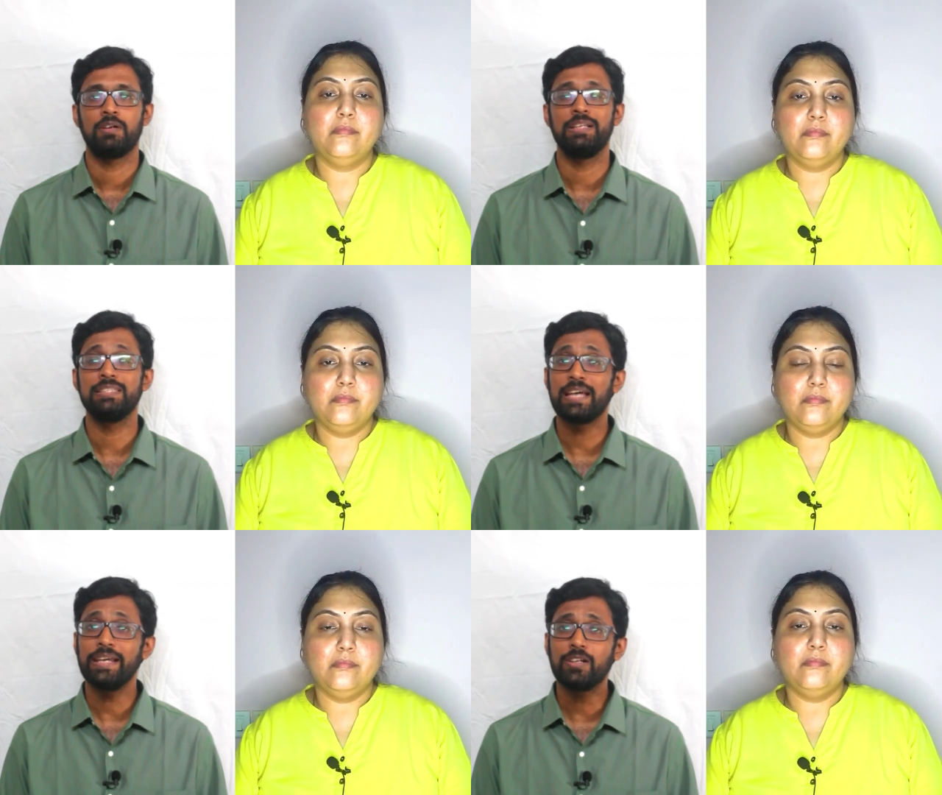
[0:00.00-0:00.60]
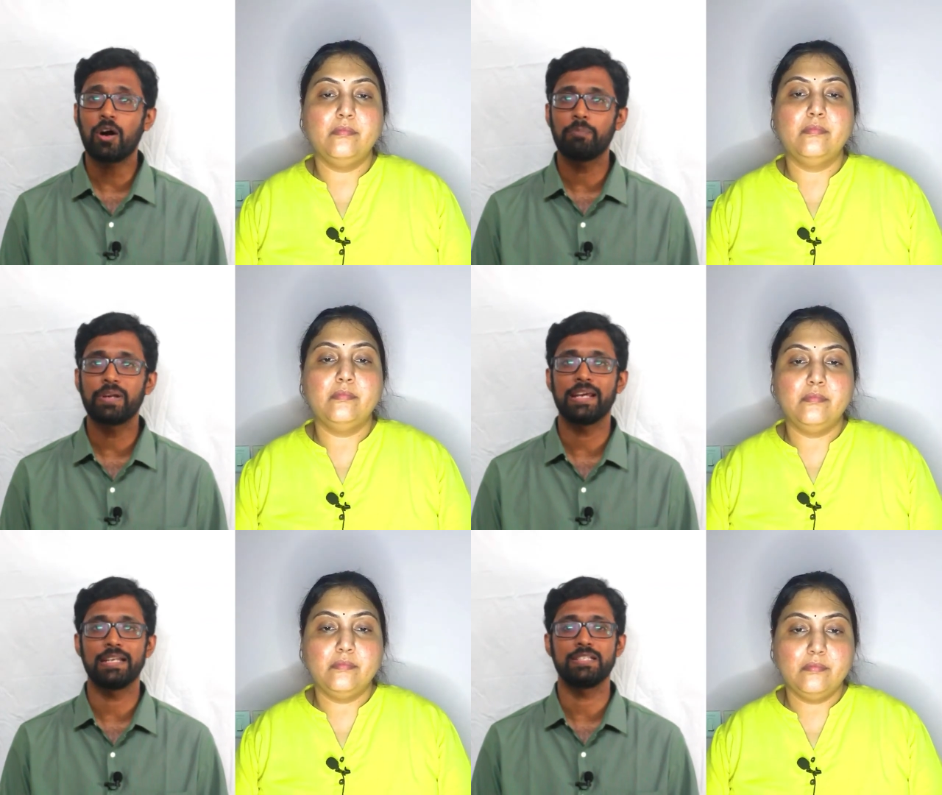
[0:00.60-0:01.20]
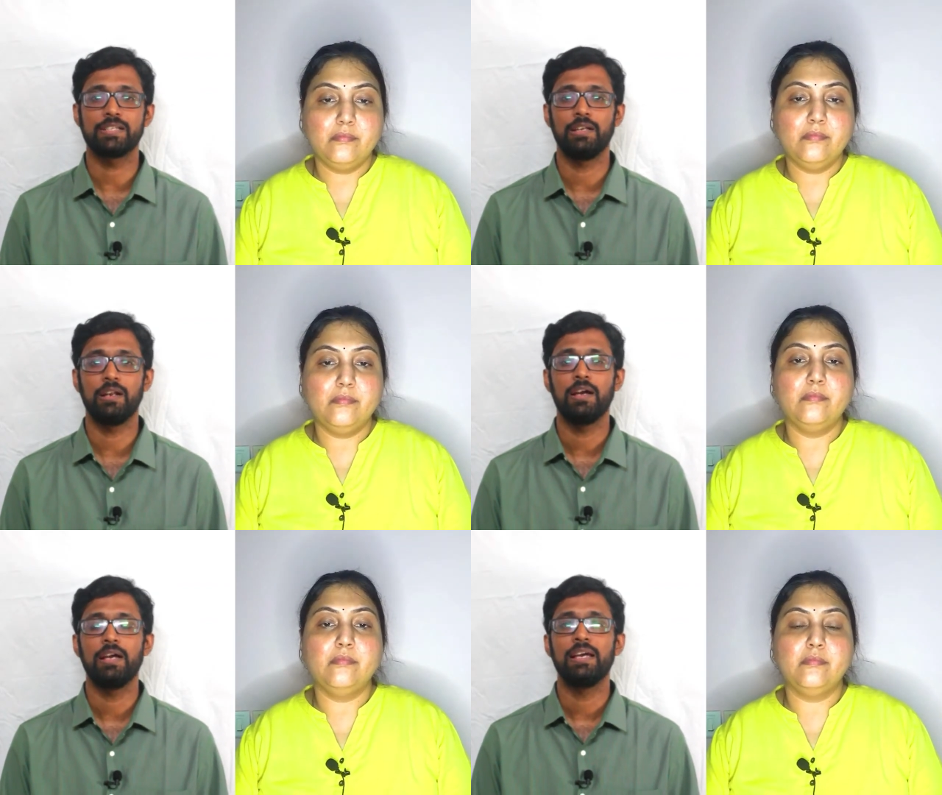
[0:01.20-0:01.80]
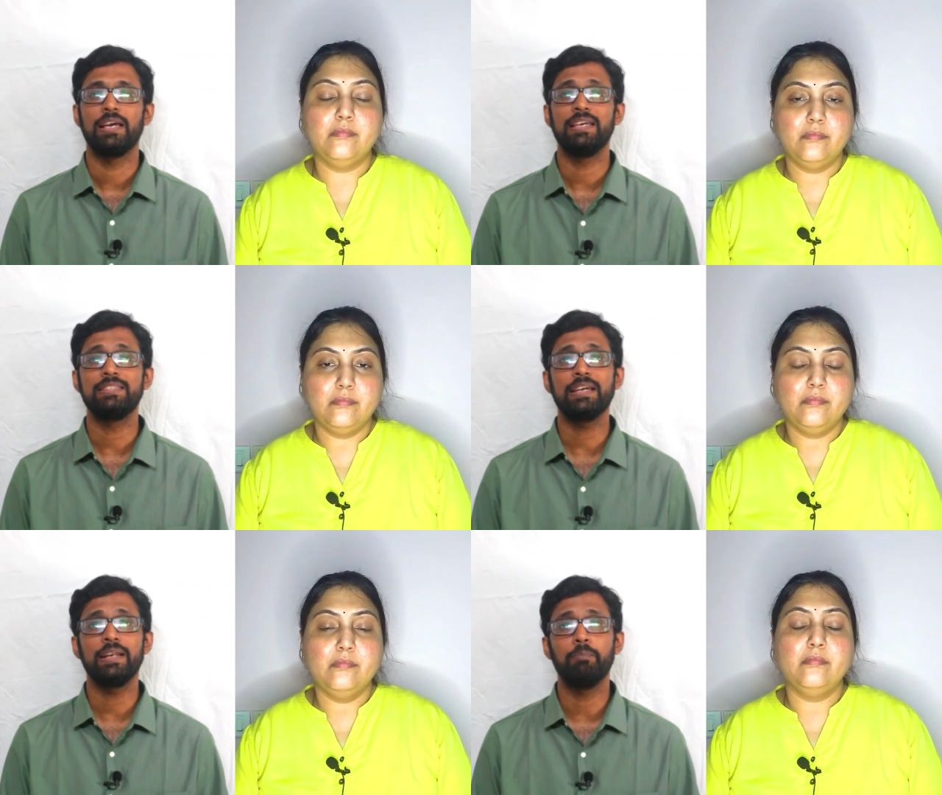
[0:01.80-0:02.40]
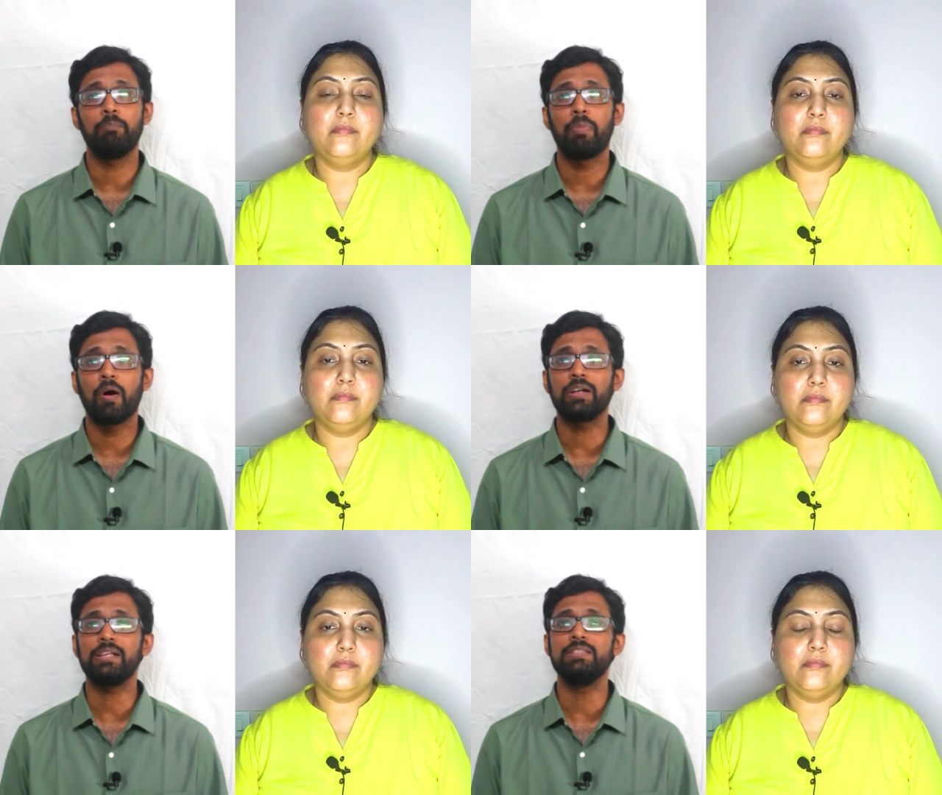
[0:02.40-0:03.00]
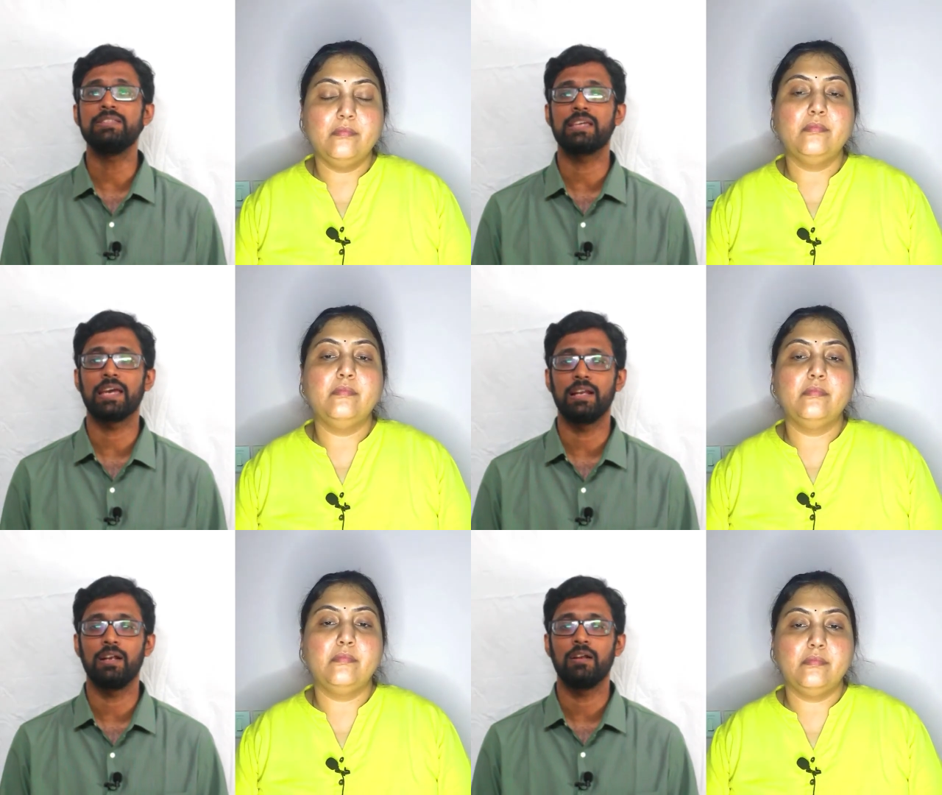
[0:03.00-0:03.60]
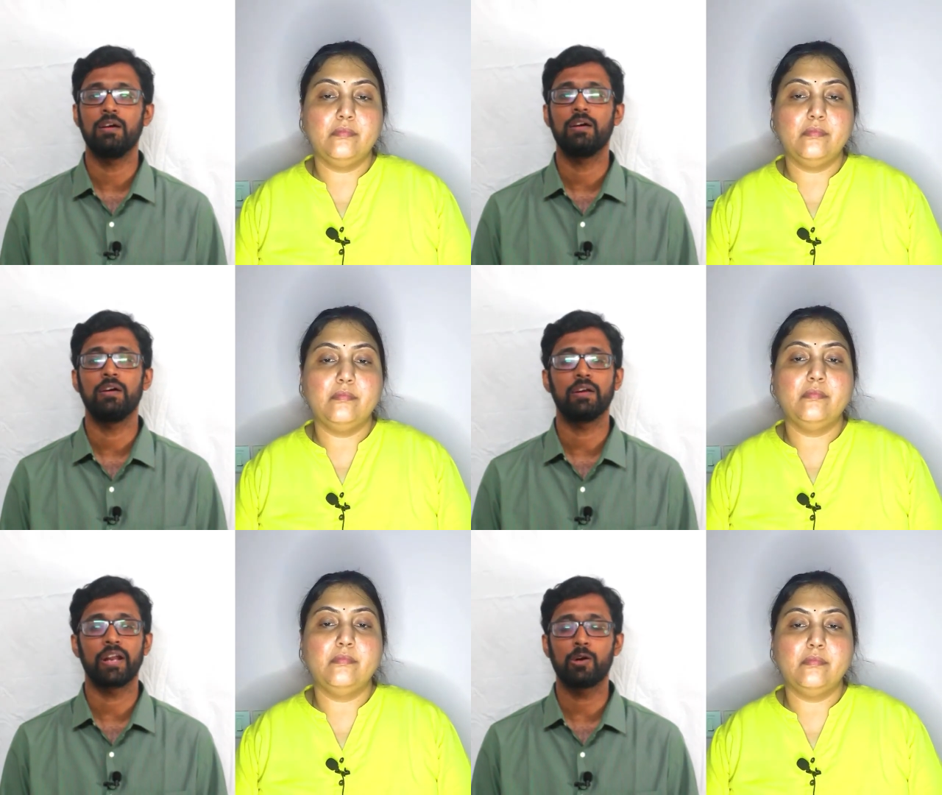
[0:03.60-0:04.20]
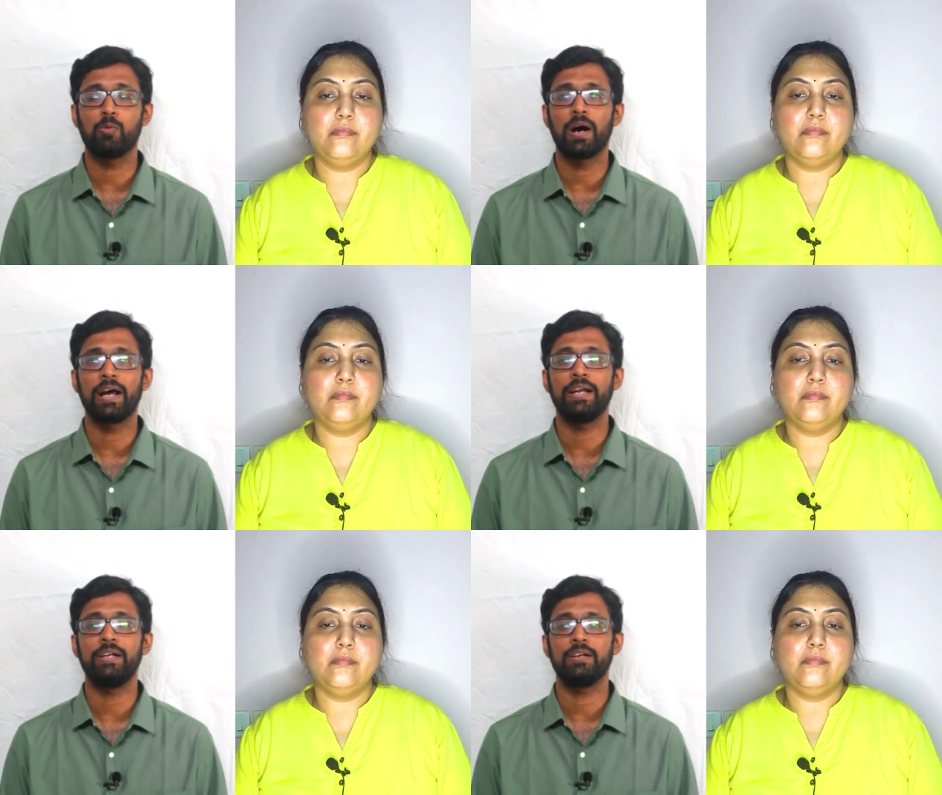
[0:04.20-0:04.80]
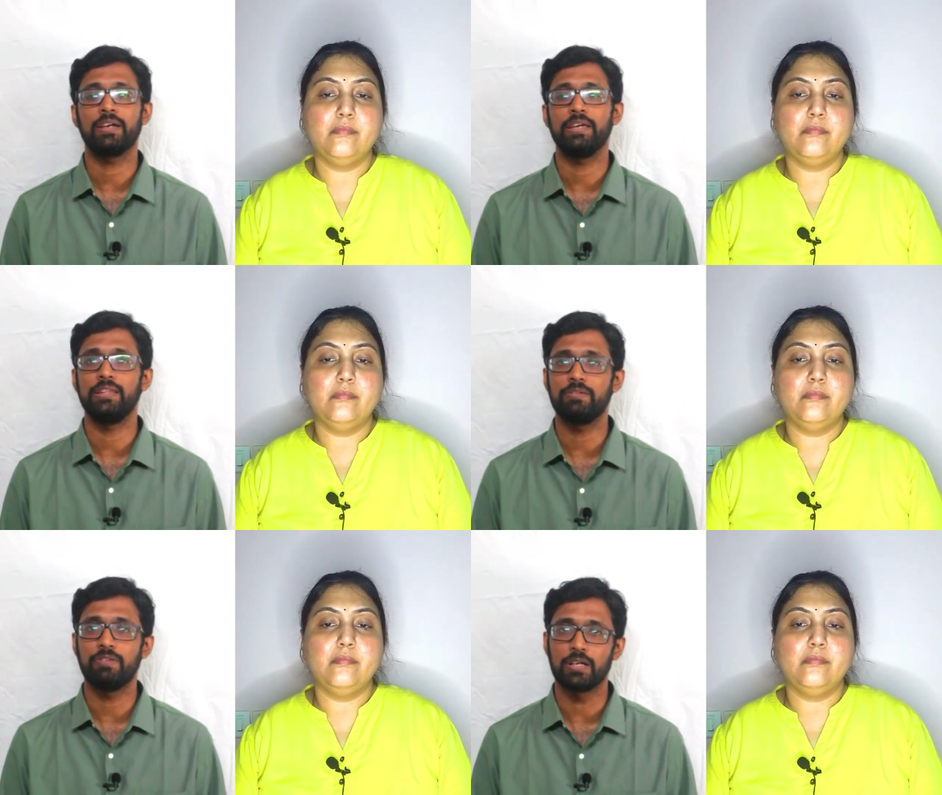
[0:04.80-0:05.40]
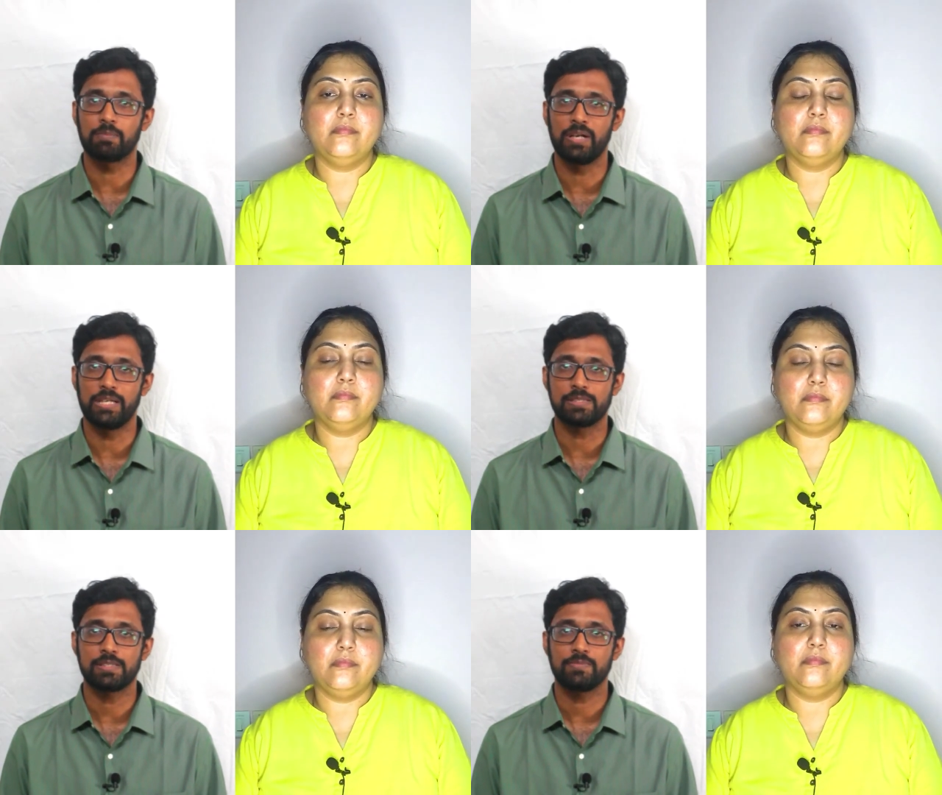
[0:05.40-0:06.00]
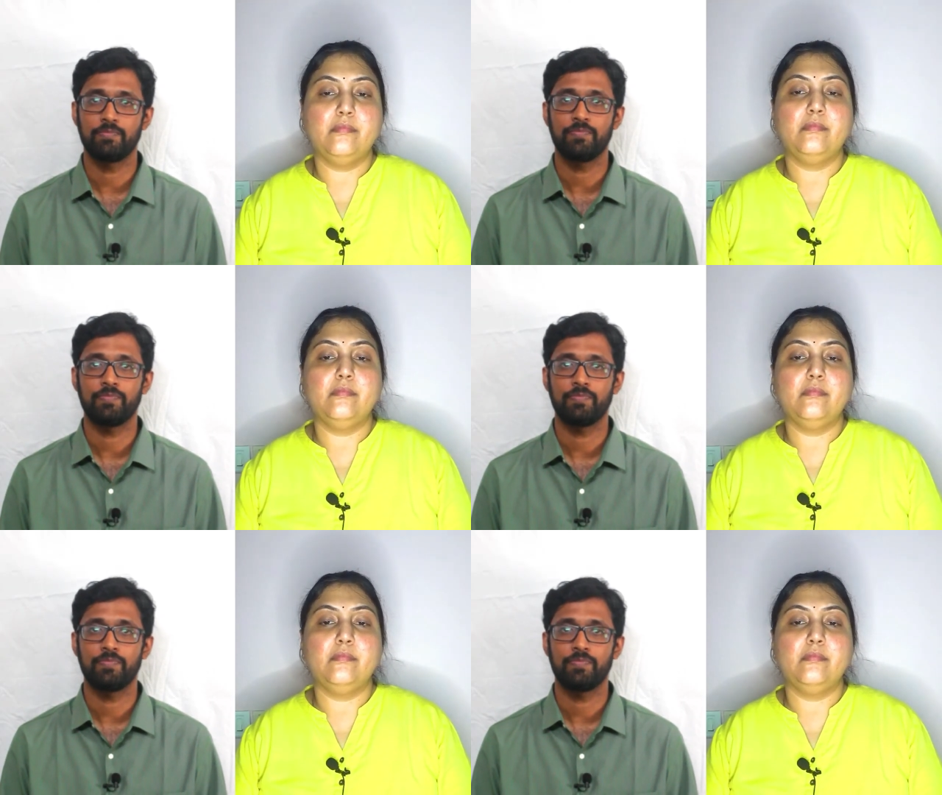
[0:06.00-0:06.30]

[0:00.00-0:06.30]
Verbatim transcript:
Speaker 1: Design comprehension is an important skill required in the workplace.